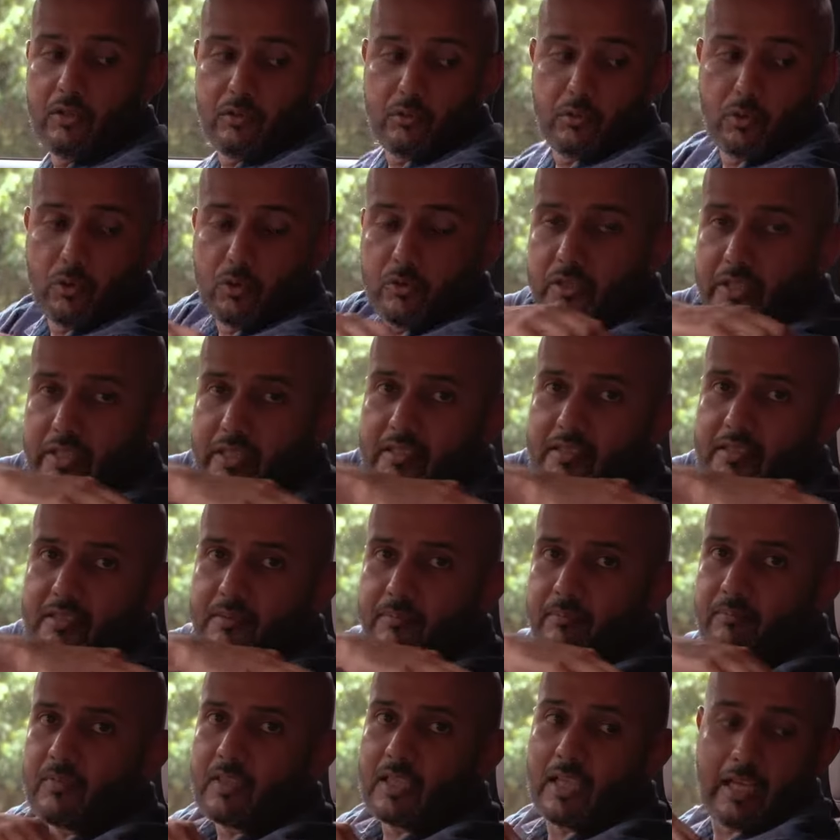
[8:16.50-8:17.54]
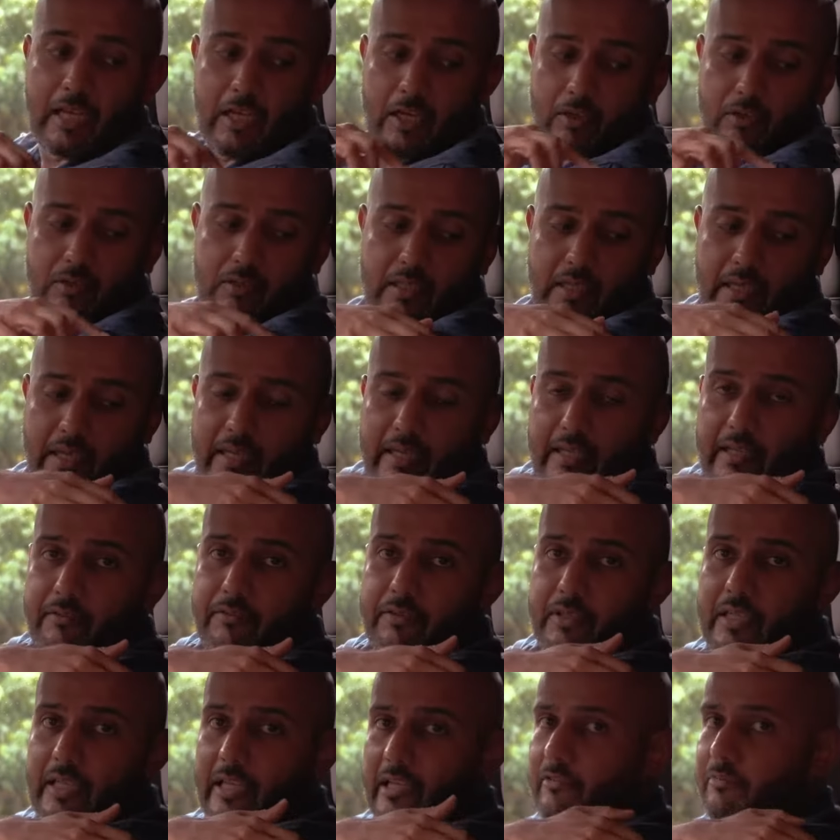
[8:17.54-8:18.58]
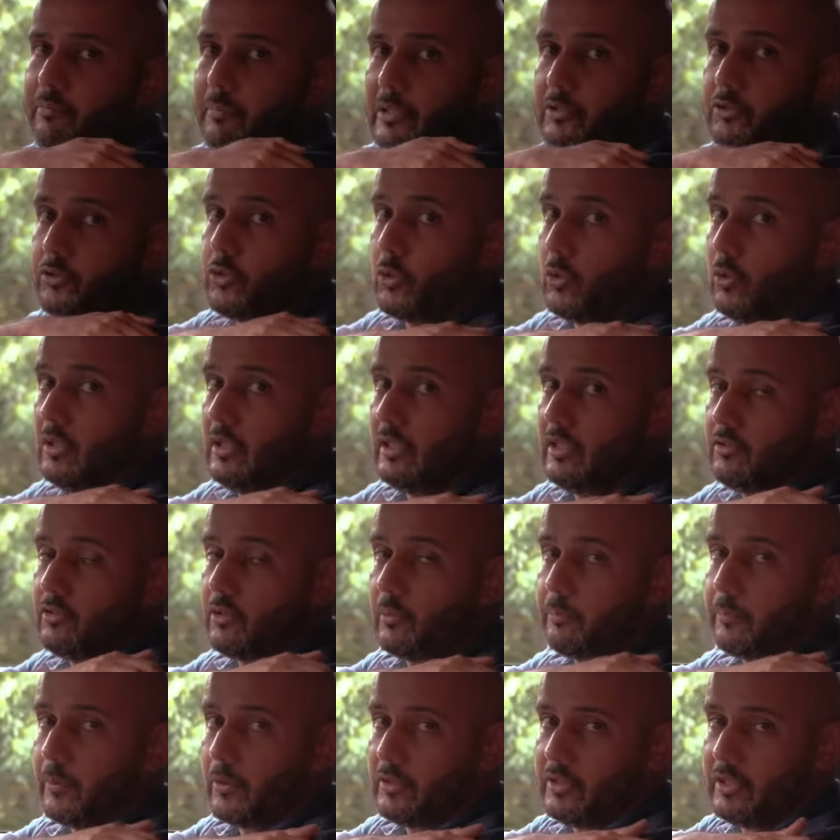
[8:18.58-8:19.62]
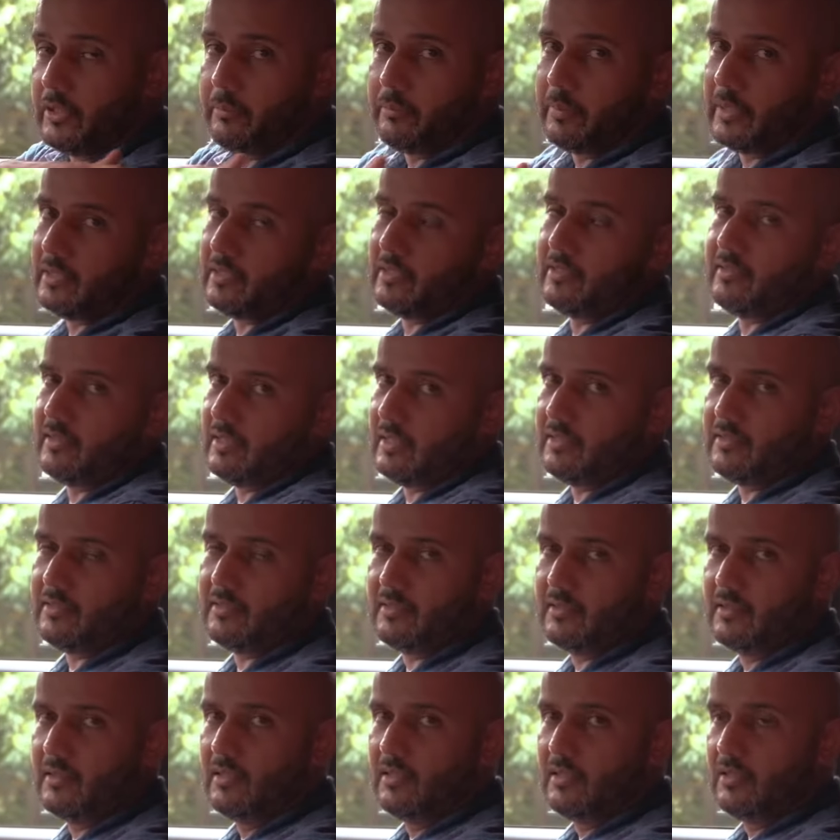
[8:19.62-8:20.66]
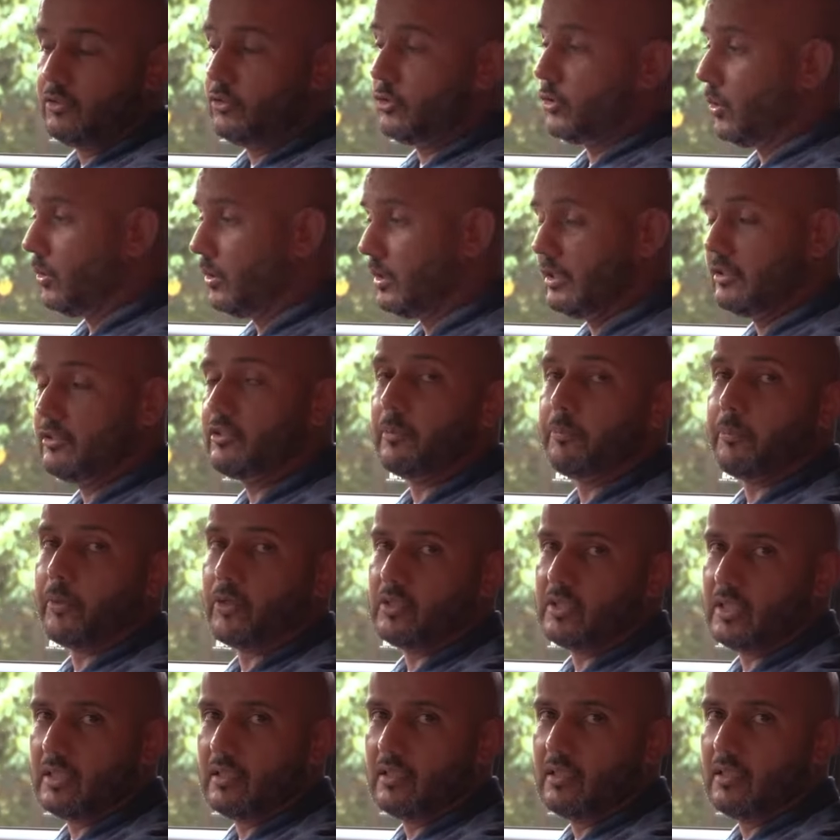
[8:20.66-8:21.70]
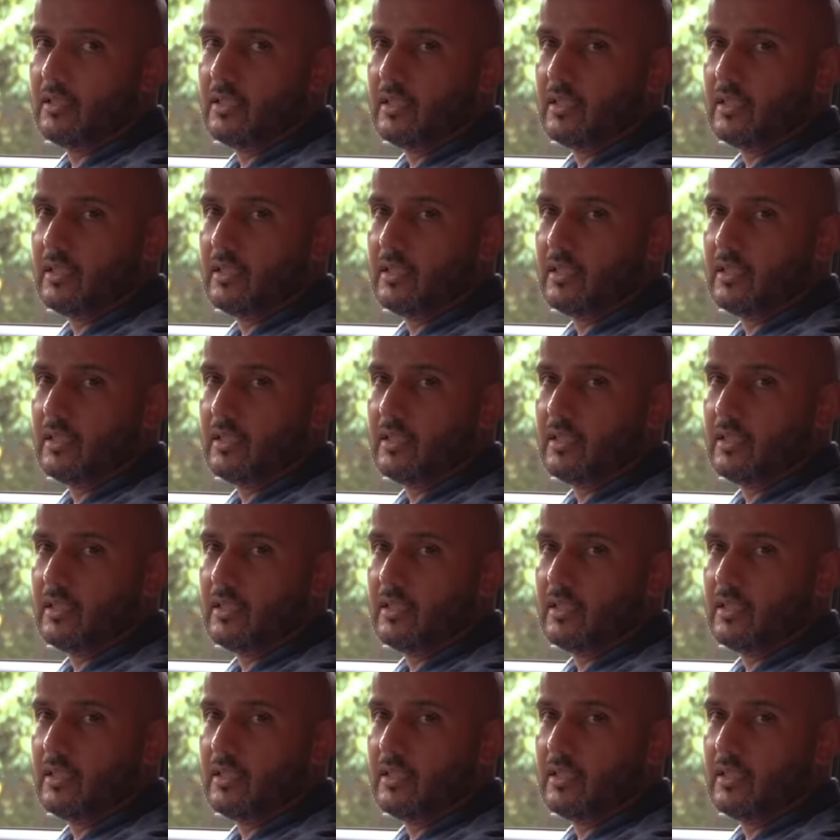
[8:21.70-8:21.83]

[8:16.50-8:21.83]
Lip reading: Notice how I even have my shoulders supported by the seats. Shoulder supported.